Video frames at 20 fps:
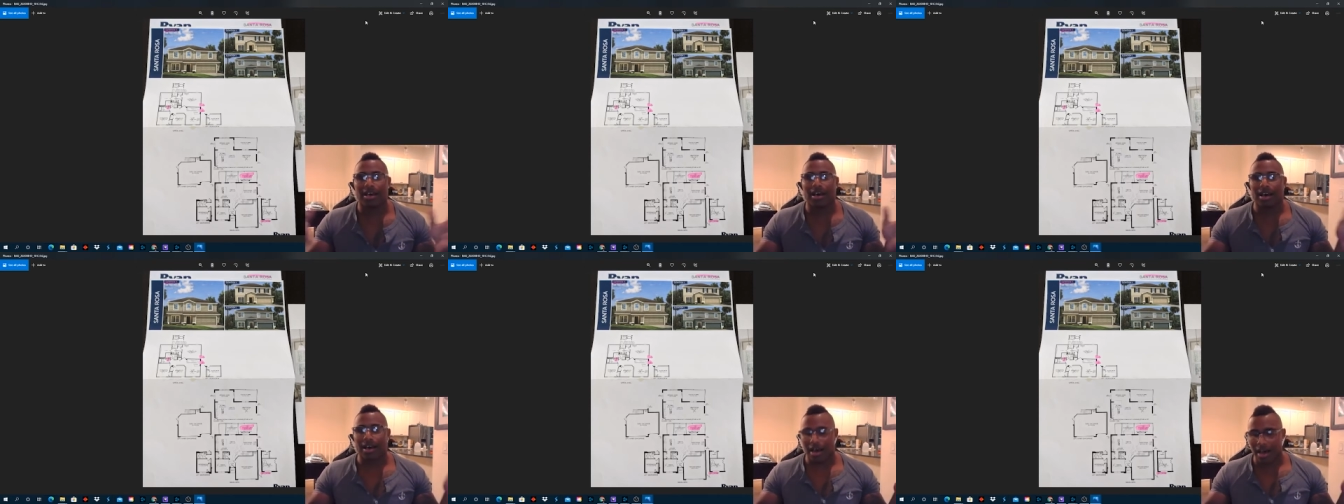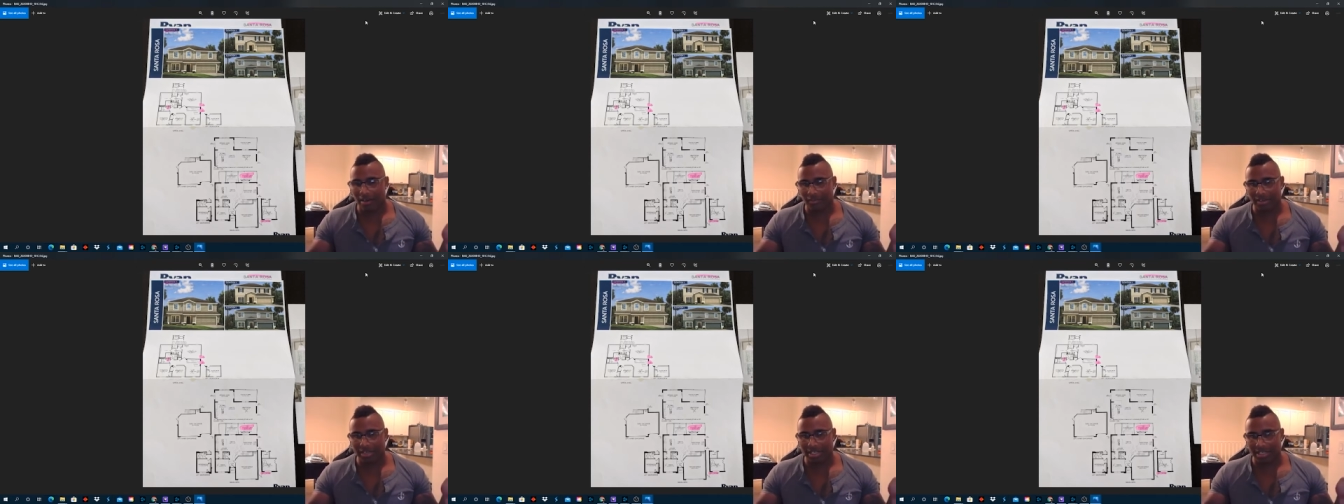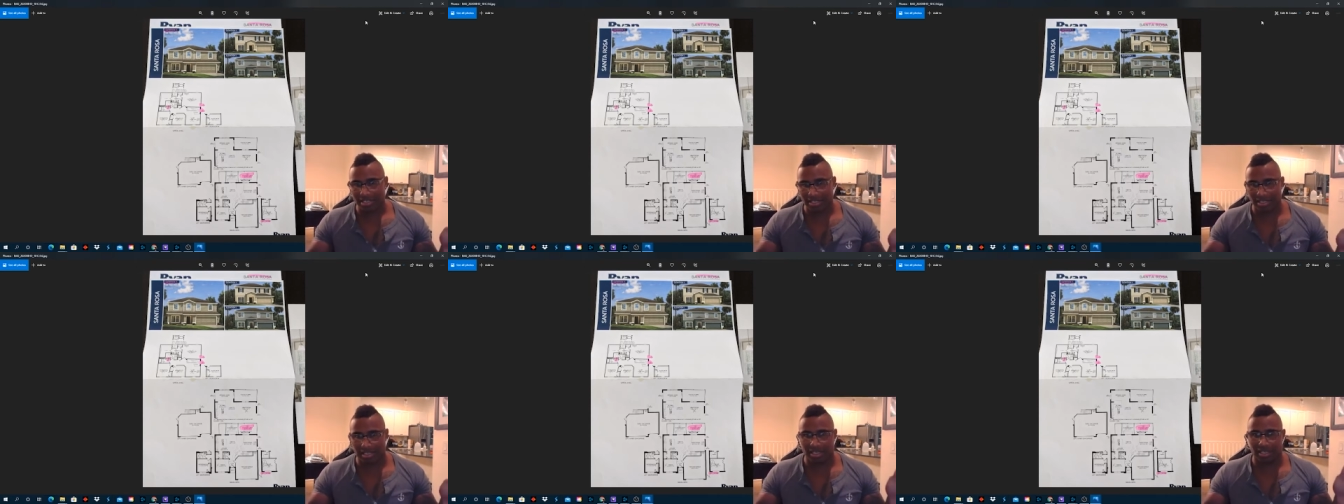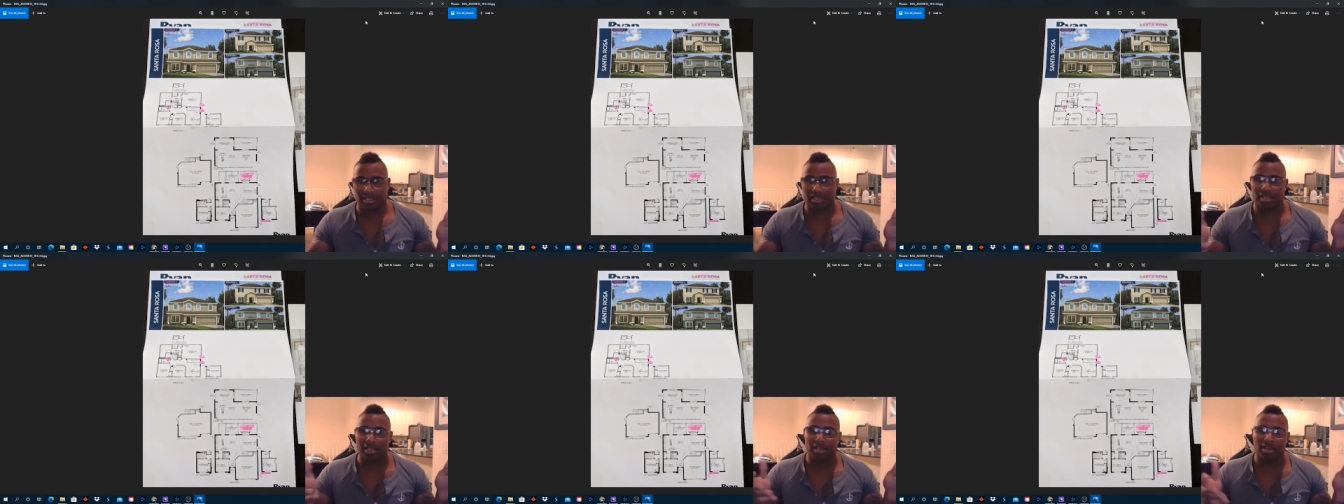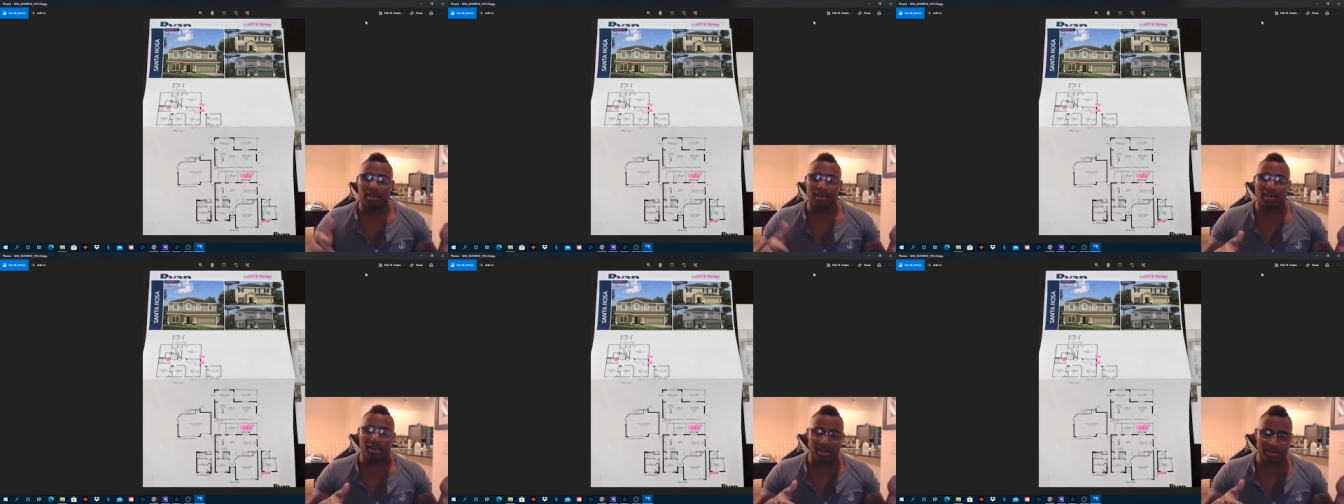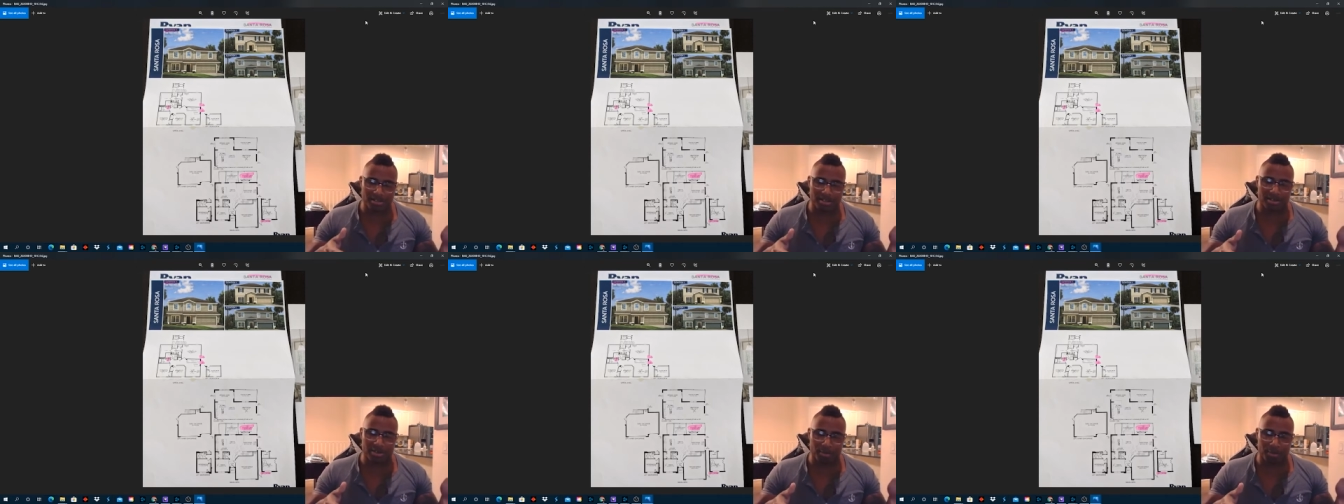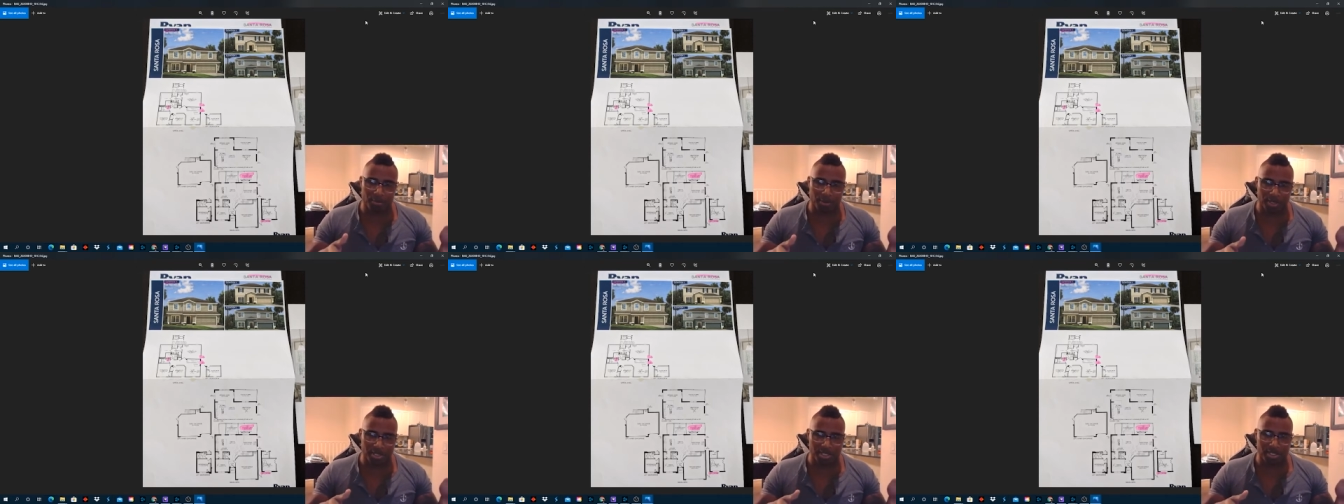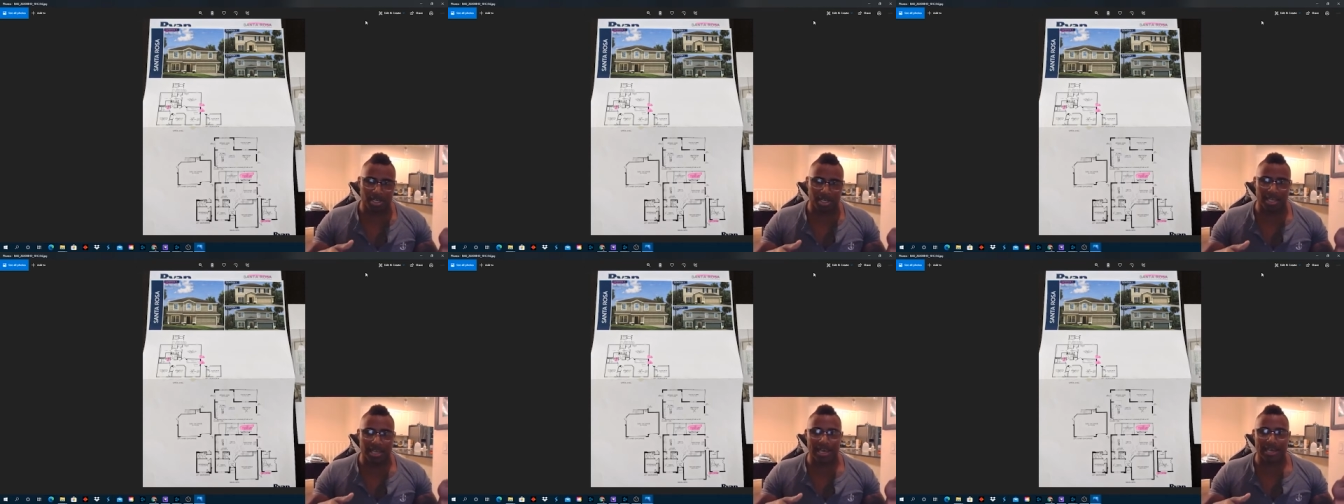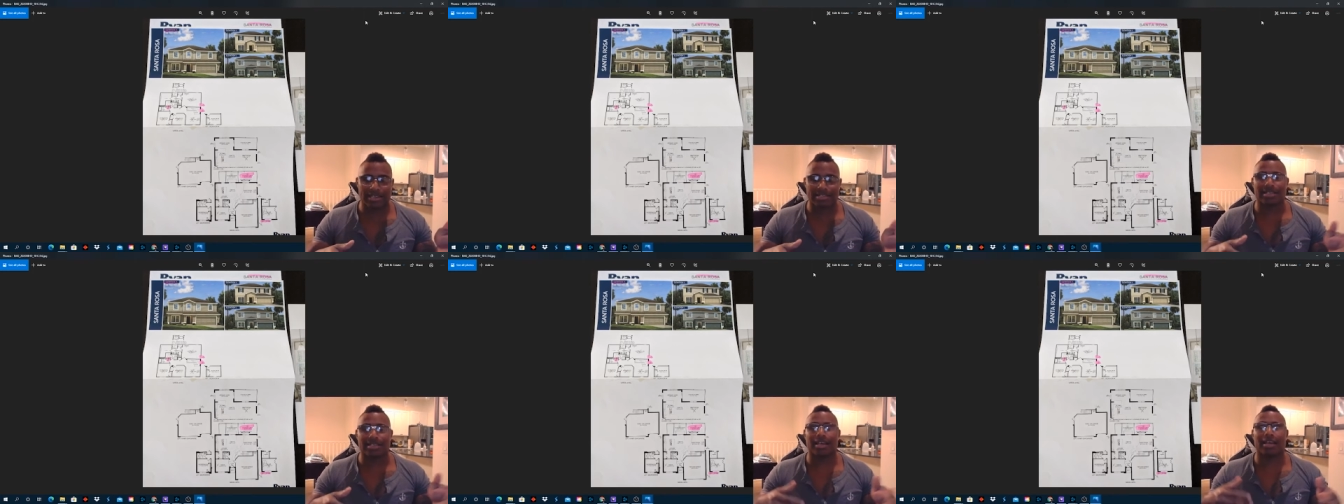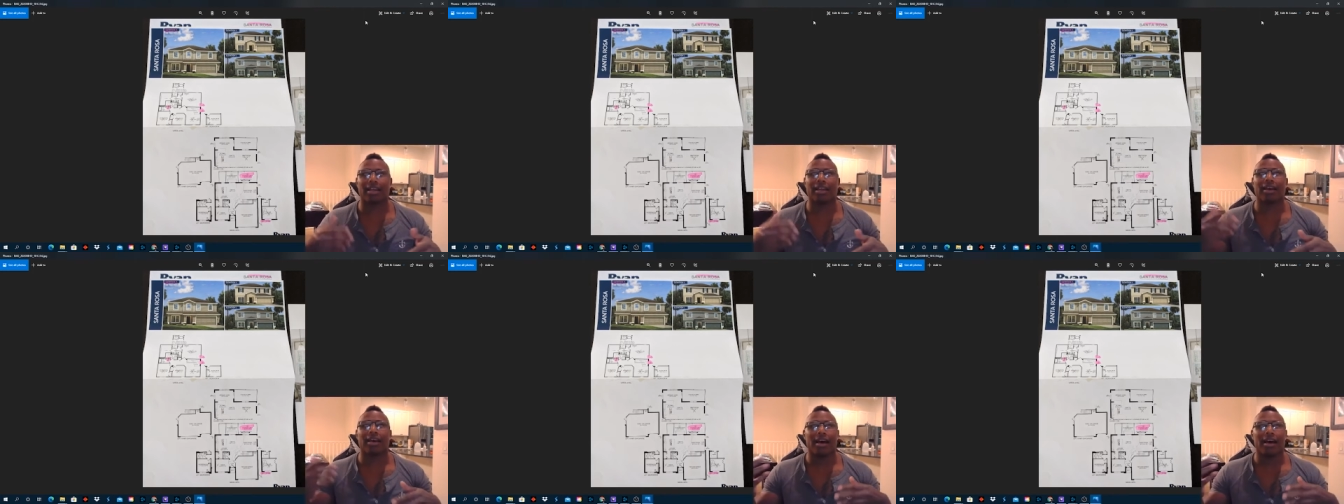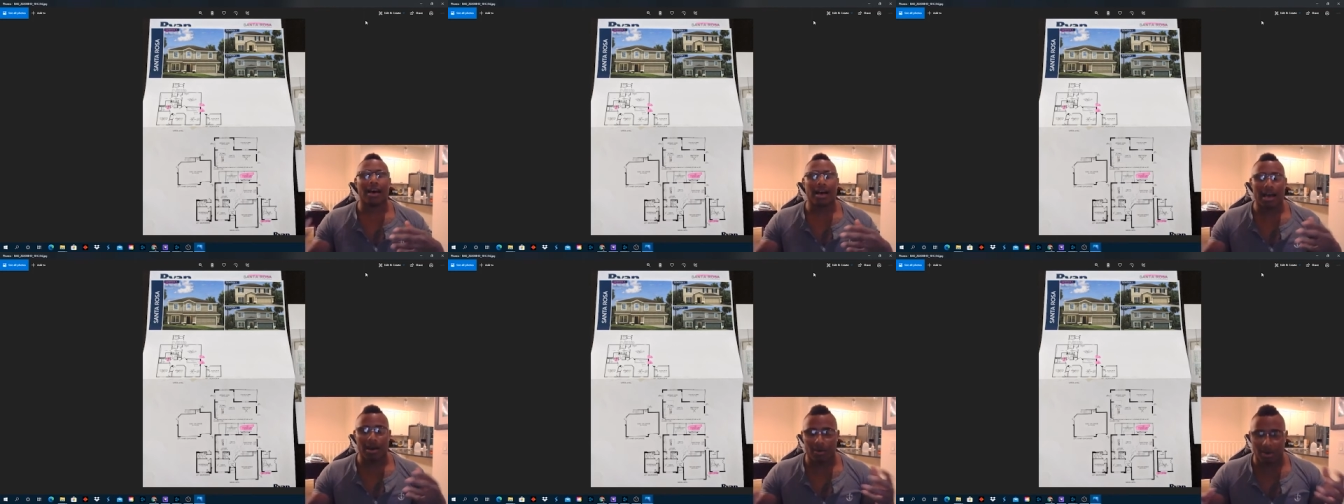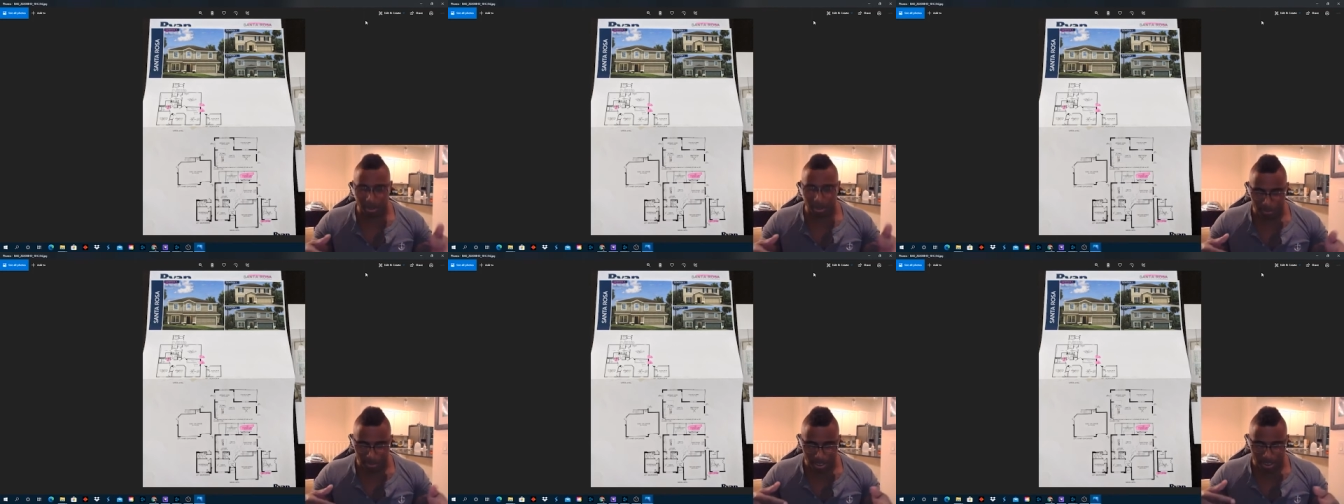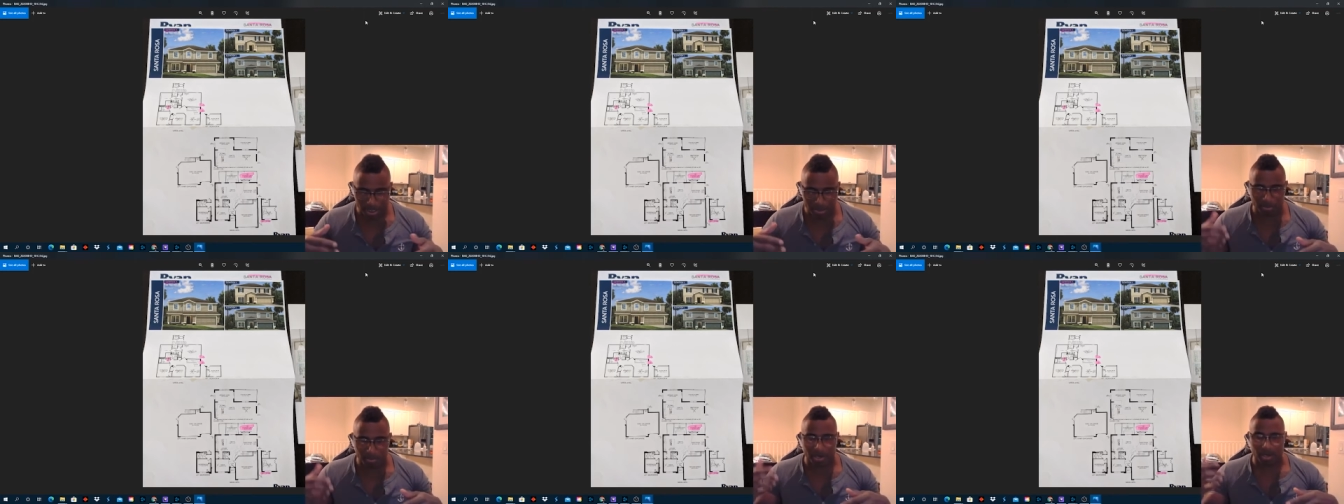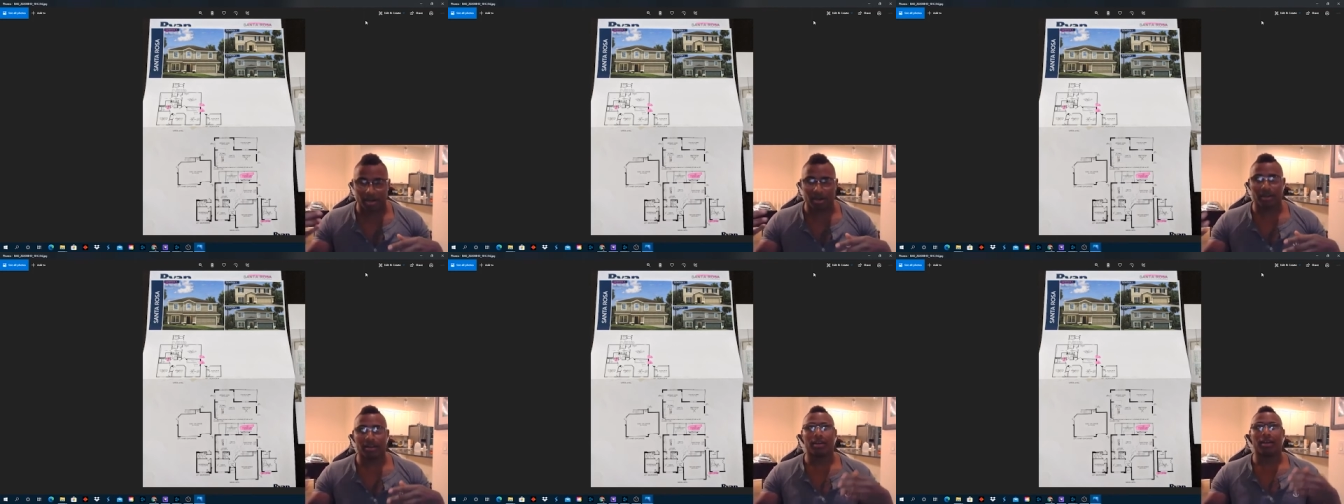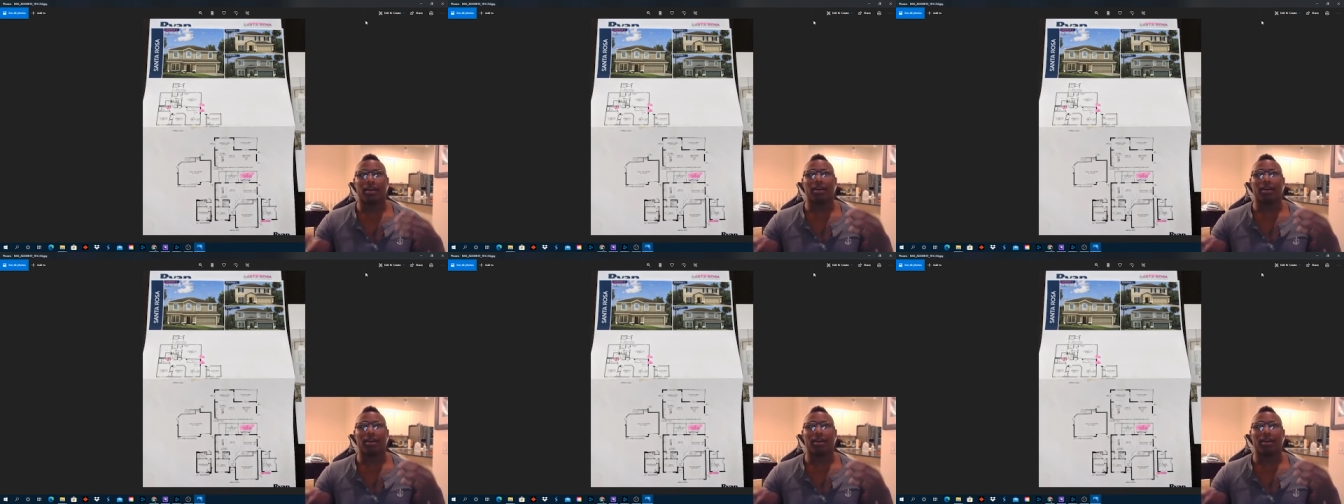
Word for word: Obviously, cars are depreciating asset. I want to be smart.